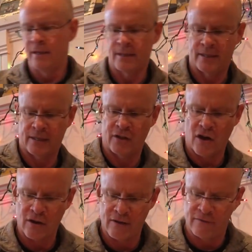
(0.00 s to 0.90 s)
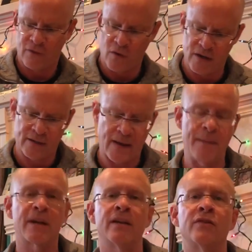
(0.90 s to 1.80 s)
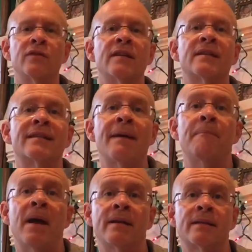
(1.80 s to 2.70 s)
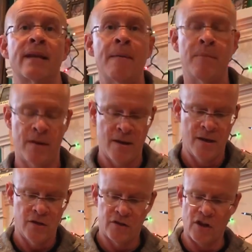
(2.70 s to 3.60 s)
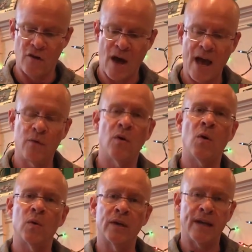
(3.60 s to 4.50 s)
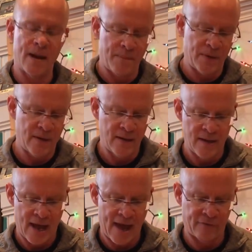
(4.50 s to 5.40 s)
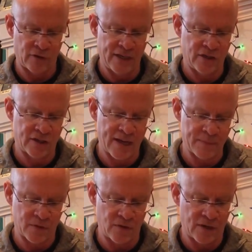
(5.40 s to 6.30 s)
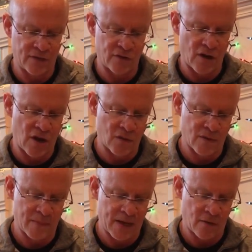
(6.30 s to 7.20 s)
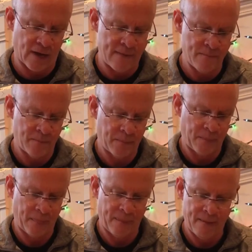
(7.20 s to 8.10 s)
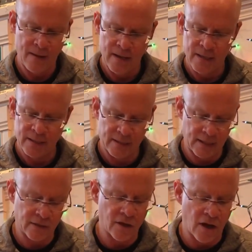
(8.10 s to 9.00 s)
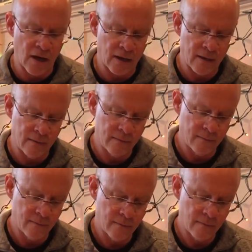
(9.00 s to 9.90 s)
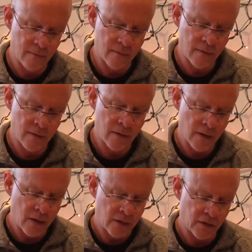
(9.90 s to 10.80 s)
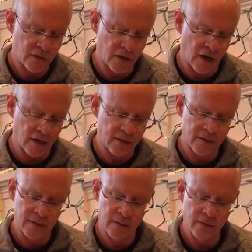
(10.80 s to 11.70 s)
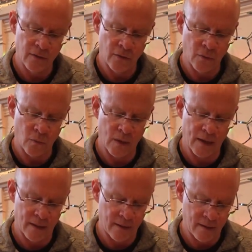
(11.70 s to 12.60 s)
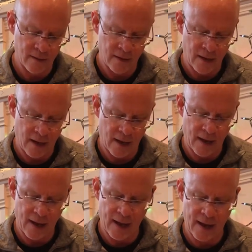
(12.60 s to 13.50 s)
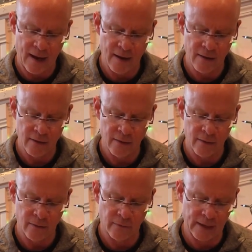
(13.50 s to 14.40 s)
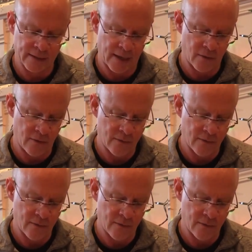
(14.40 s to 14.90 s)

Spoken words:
Stick Dog, of course. I'm going to do this step by step, so I will hold it up after each step so you can draw along with me, okay? Stick Dog starts with a rectangle.